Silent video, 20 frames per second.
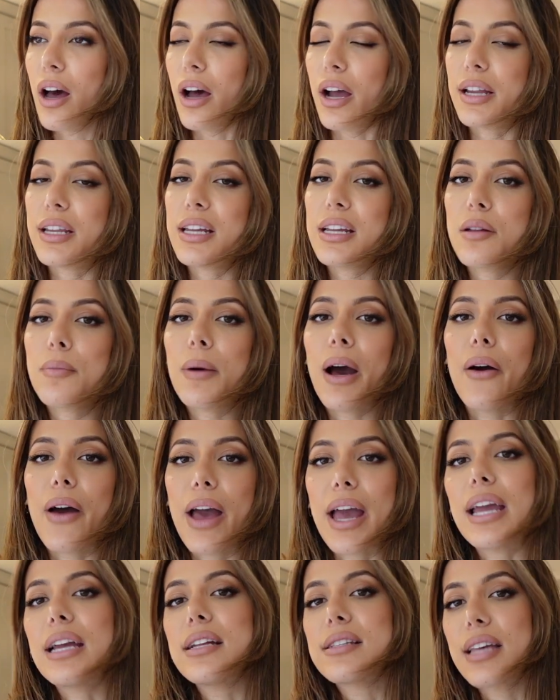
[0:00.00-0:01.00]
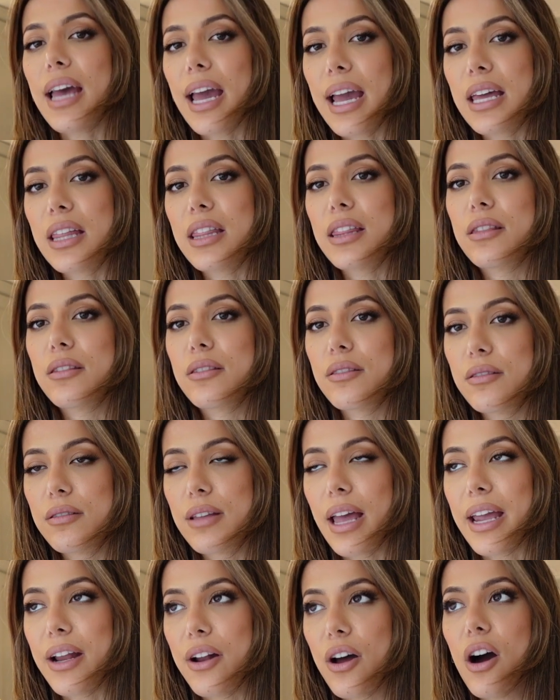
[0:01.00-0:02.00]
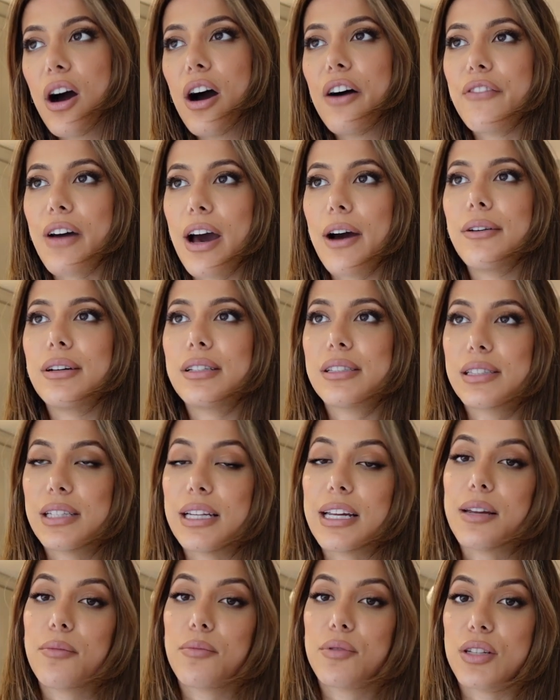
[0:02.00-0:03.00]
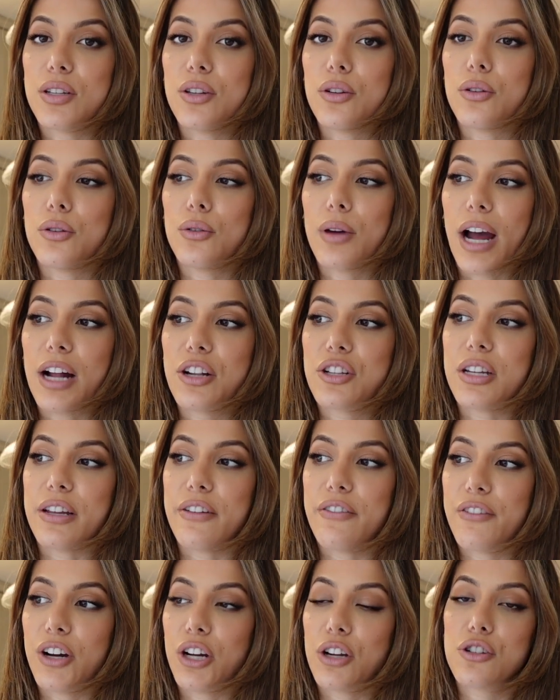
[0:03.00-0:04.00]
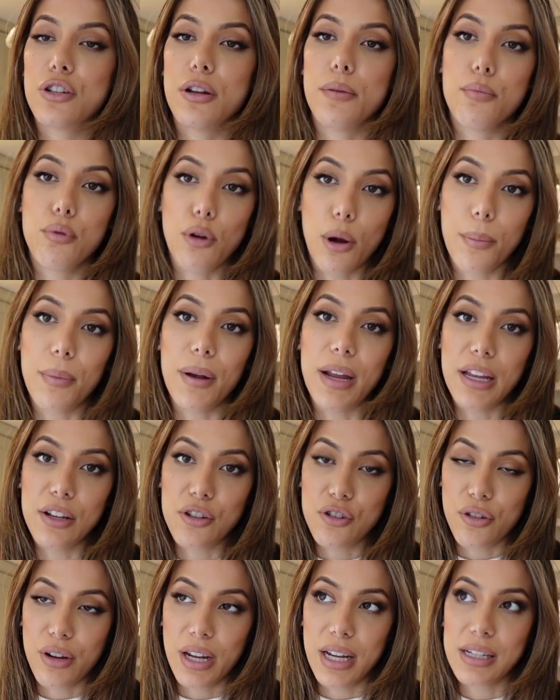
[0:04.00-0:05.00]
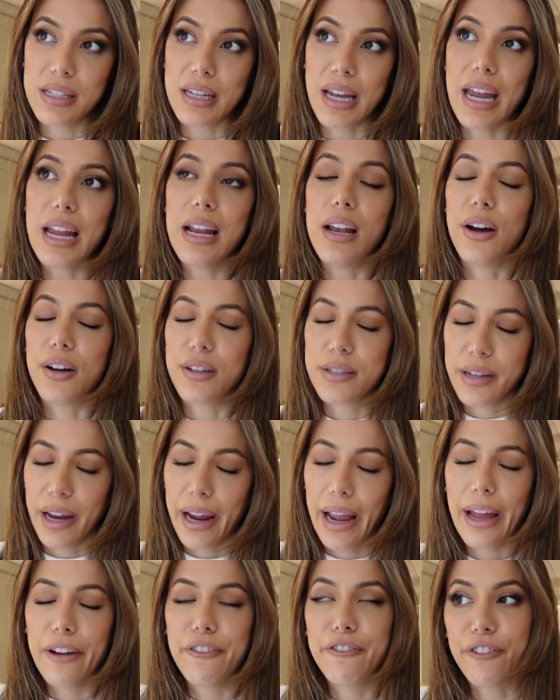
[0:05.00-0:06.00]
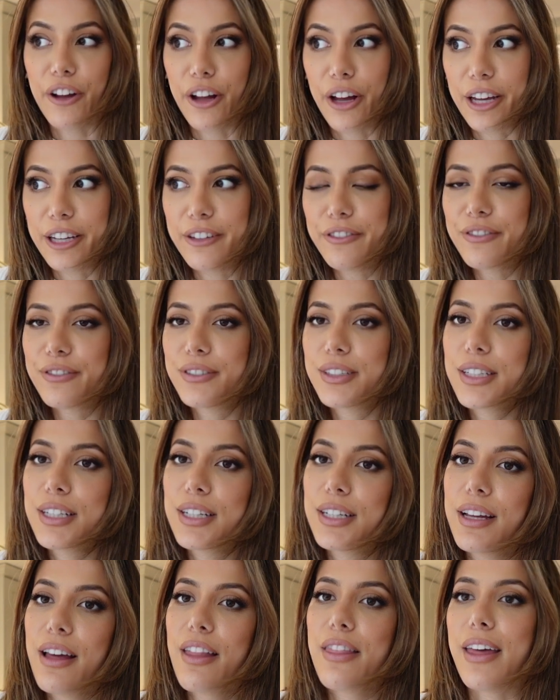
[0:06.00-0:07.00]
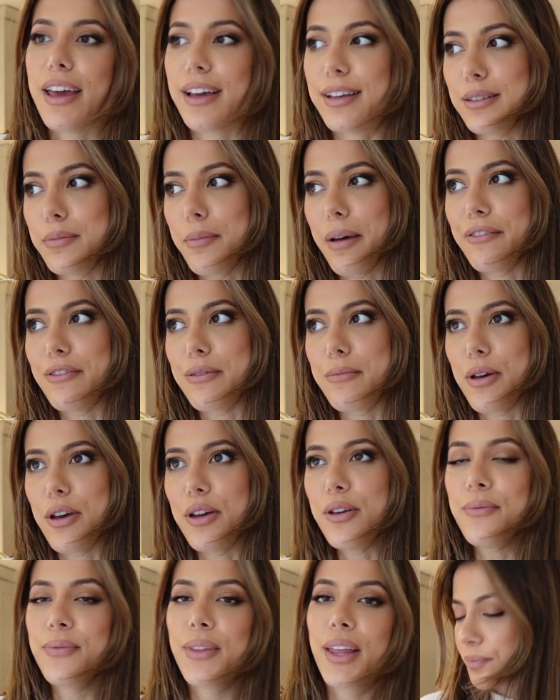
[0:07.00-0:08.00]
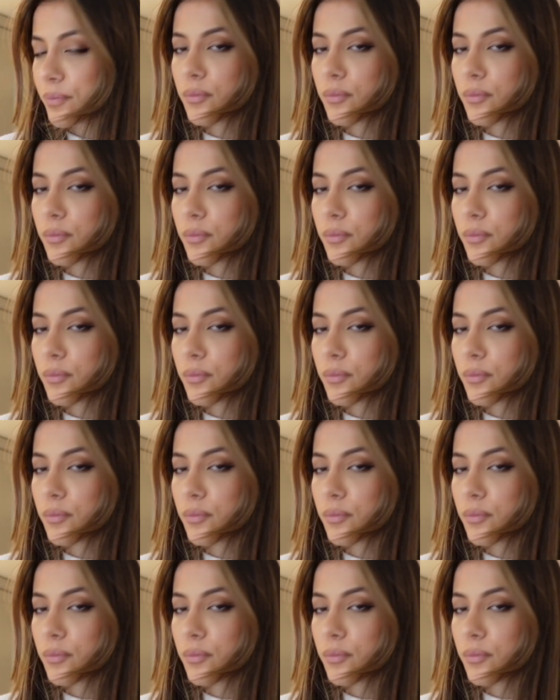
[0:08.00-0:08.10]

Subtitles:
I need about 8 to 8.5 hours sleep to actually function properly during a day. Last night I had 5. Thanks, Mavi Moo.